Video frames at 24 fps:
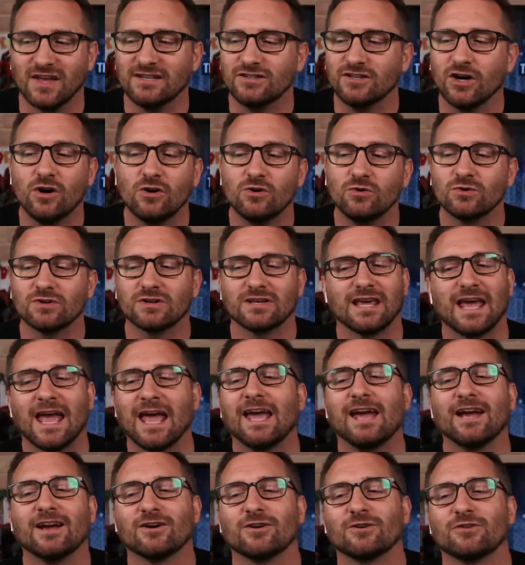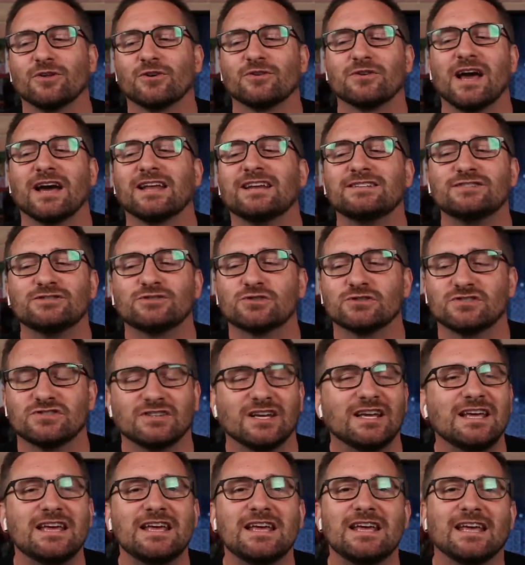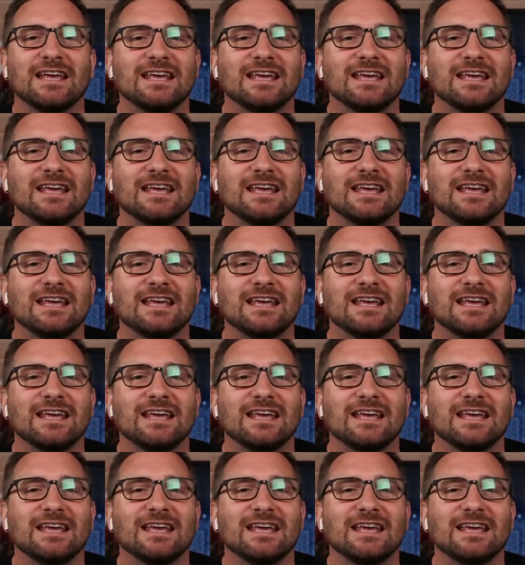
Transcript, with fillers: They don't care. They're not interested.